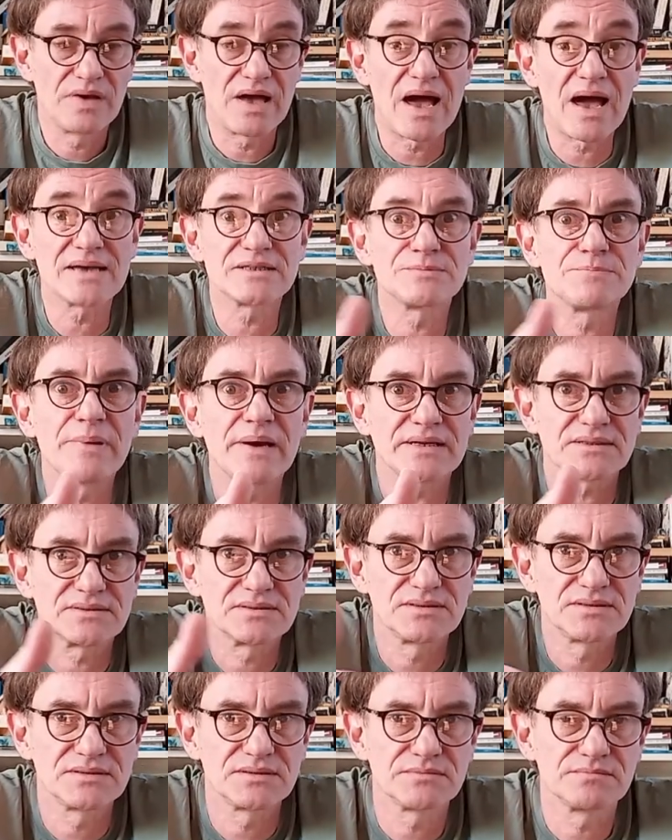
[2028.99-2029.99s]

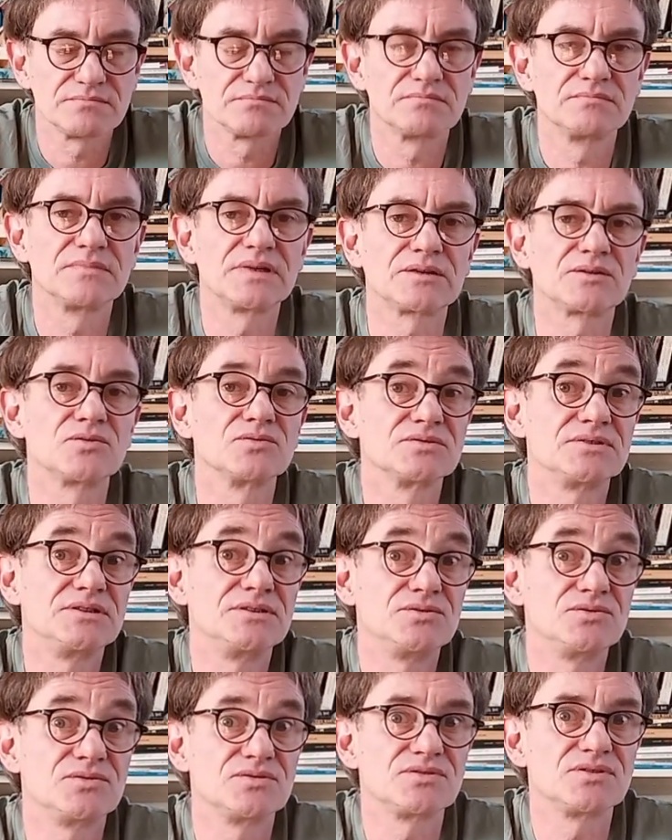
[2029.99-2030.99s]
aspects that
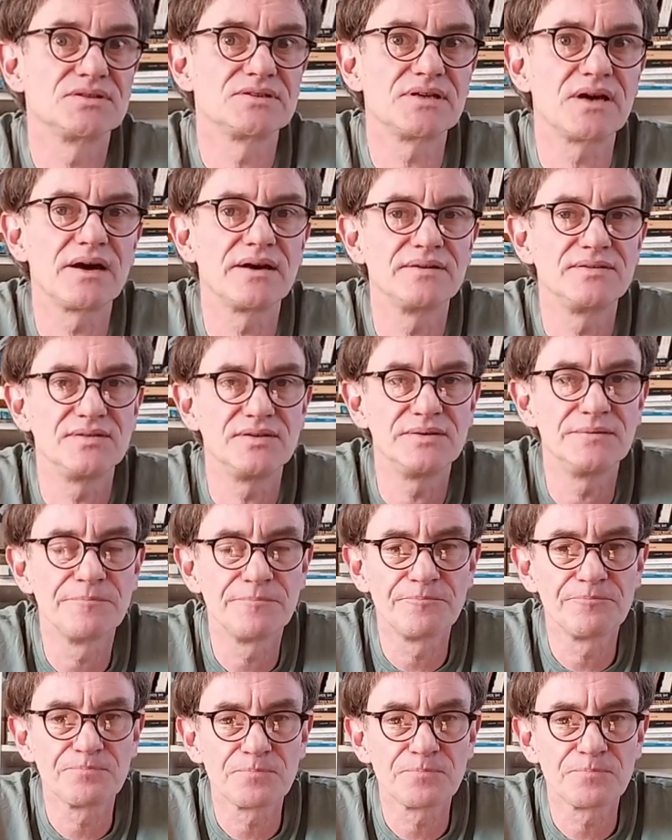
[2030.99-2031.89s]
constitute a society,